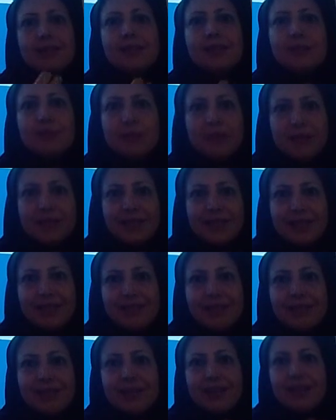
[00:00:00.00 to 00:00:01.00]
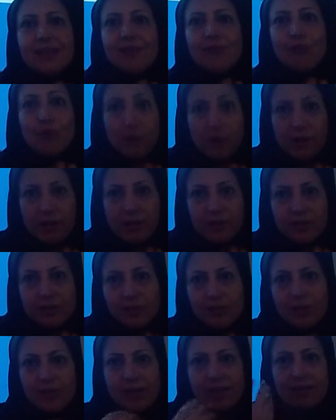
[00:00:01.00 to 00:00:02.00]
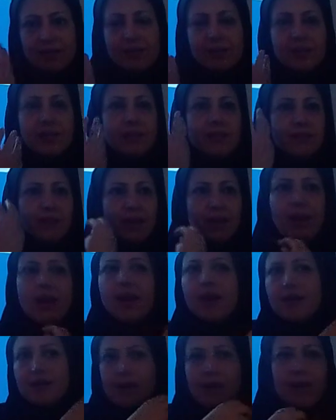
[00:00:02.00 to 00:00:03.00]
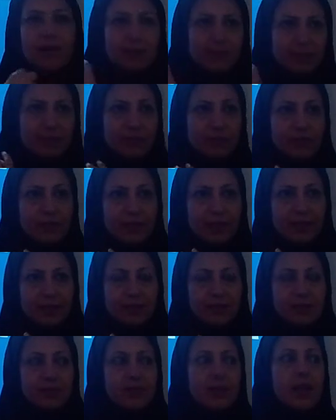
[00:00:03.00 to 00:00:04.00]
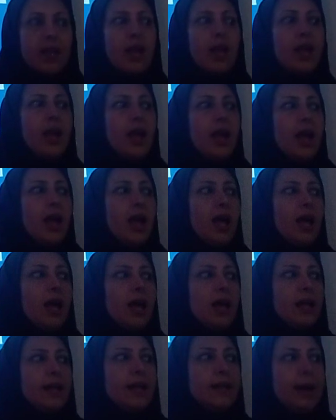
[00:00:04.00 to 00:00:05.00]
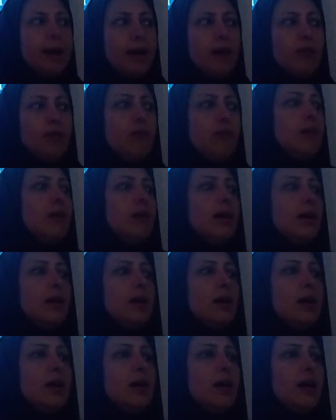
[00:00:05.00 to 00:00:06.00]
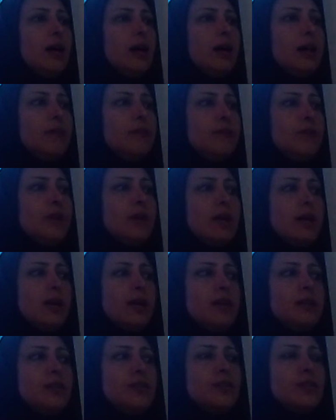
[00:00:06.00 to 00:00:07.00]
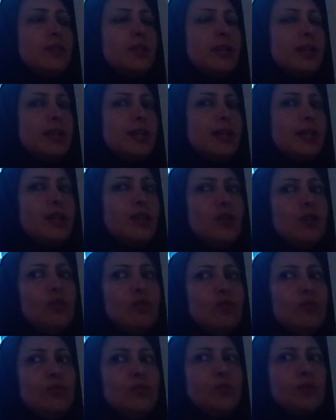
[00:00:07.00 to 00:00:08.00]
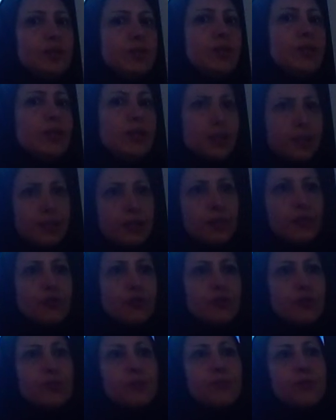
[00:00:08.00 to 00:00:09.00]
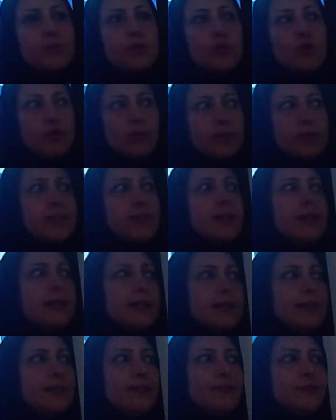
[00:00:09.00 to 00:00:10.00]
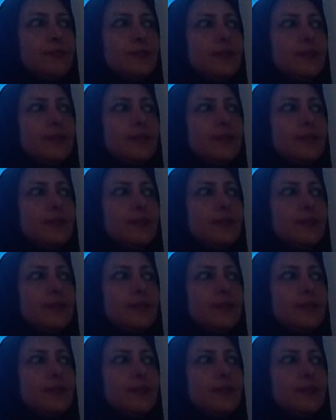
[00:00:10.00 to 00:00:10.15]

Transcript: deepening the voice. You can see the hair on the face. Now I want you search yourself